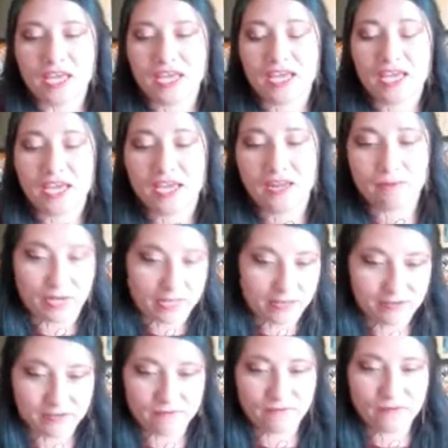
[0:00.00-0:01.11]
And
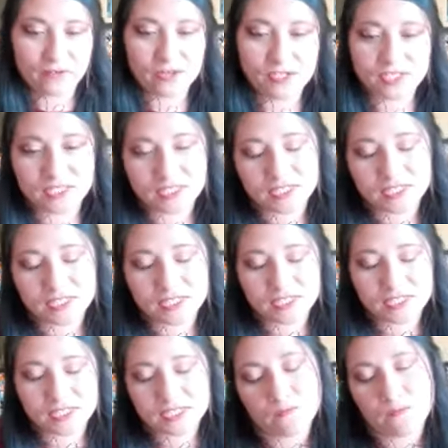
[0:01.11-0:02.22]
first
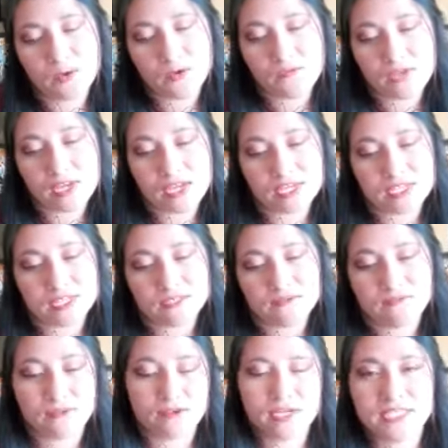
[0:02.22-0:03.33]
movie is
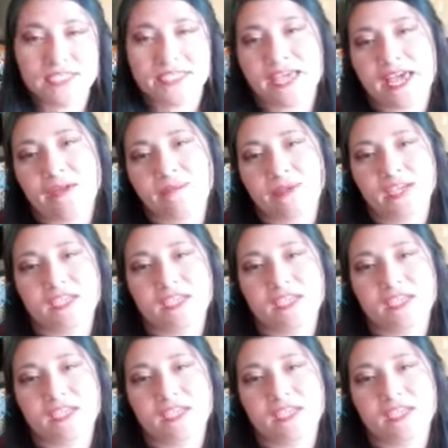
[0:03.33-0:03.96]
Forrest Gump.